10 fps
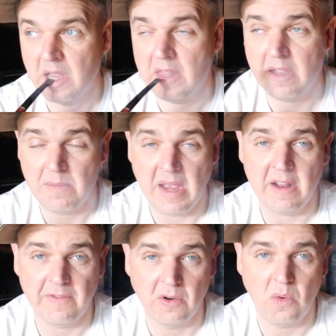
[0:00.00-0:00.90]
And they made
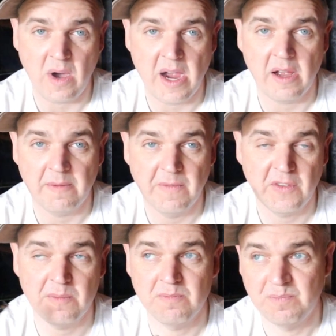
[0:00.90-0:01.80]
it for a while,
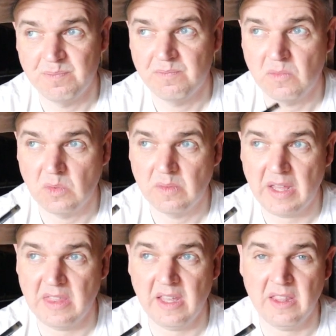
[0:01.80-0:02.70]
from
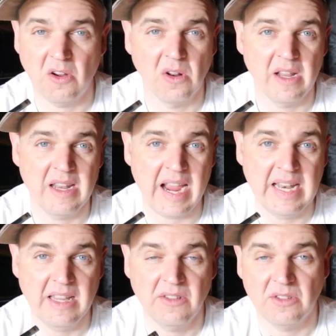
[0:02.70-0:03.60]
I think the early
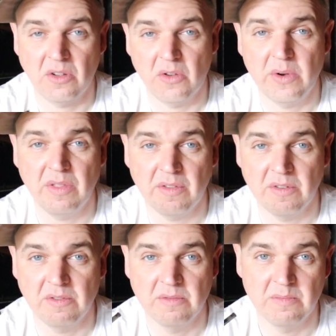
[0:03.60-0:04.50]
90s all the way
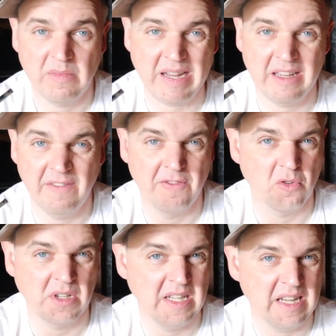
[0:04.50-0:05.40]
through
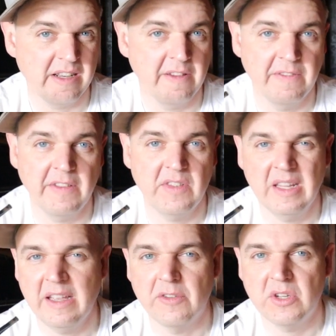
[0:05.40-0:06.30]
1914,
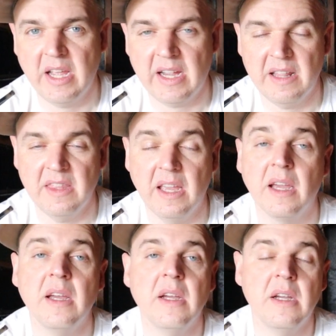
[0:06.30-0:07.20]
1915, give or take. I
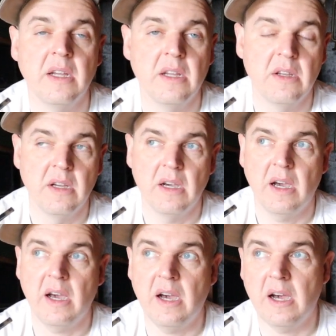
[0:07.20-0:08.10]
think,
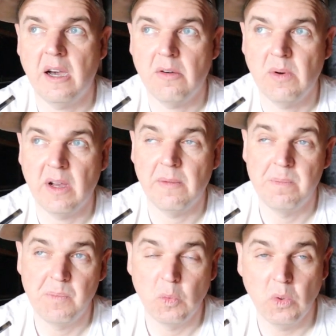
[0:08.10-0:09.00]
uh, well,
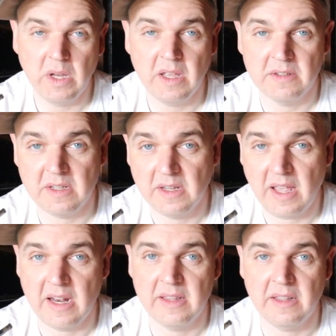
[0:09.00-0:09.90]
Woody has
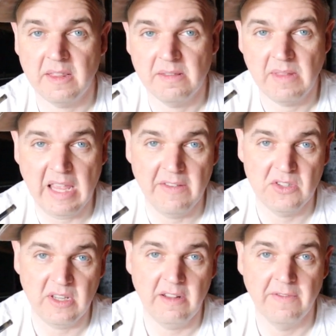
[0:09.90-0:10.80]
indicated that he's
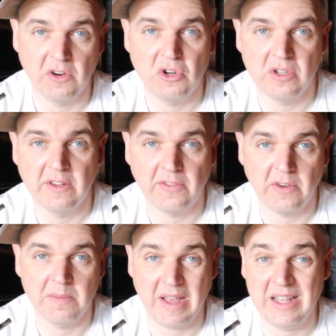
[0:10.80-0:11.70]
seen versions
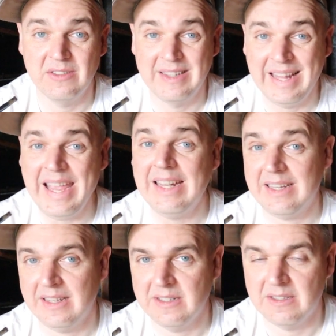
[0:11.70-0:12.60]
from as
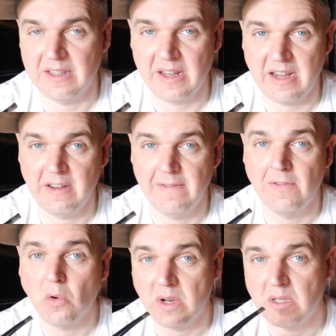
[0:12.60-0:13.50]
late as the
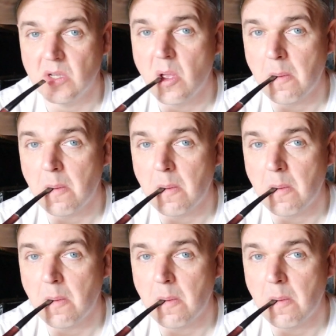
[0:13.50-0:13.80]
1940s.